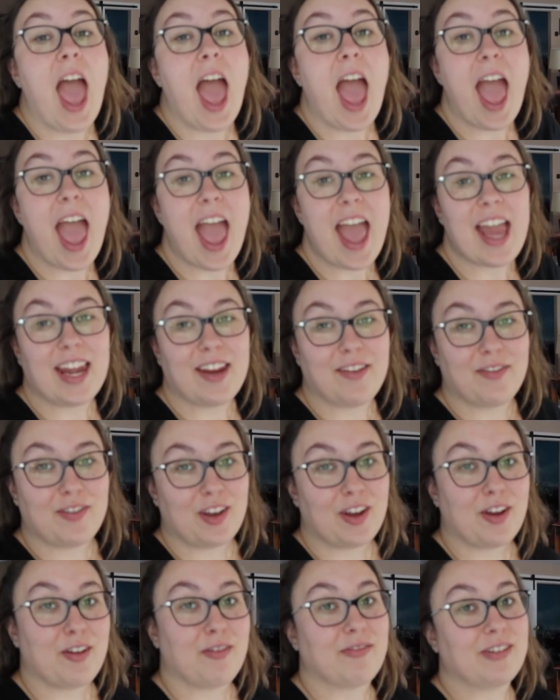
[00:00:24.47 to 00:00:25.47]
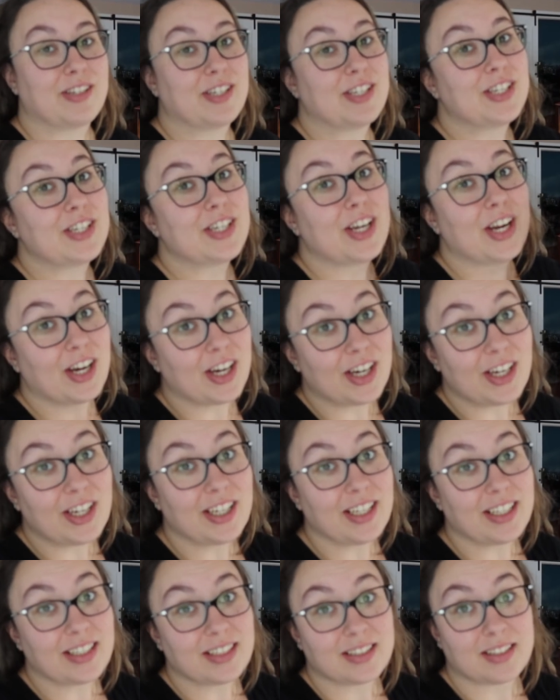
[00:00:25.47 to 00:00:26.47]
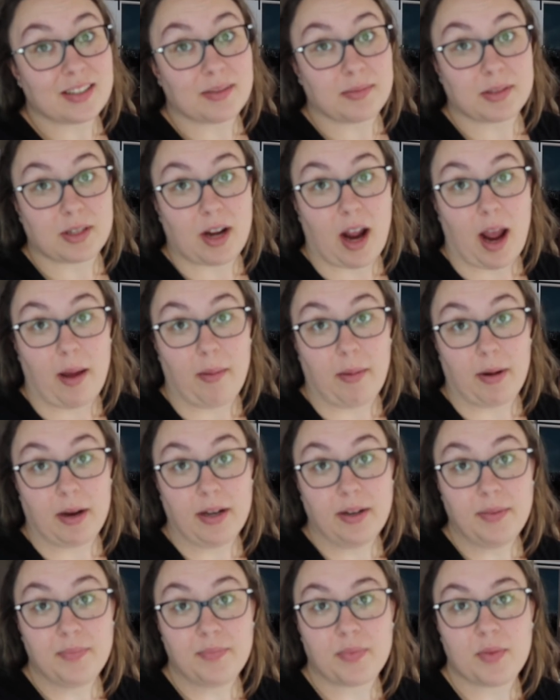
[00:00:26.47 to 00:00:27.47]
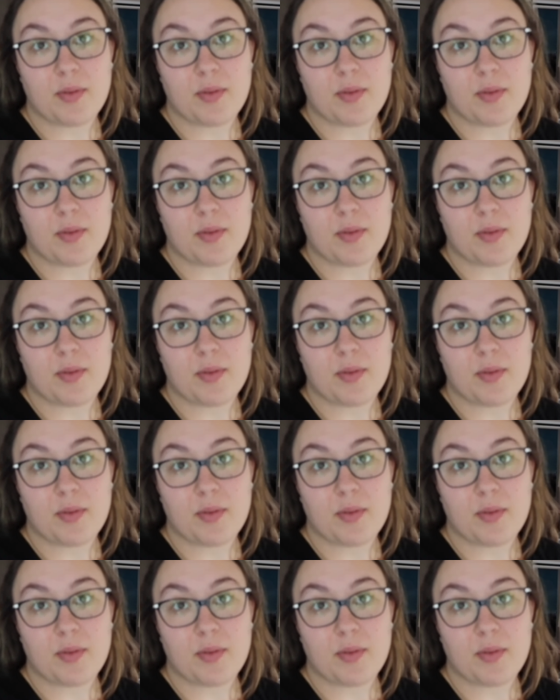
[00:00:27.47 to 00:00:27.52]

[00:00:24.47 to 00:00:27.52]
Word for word: And if you're a returning subscriber,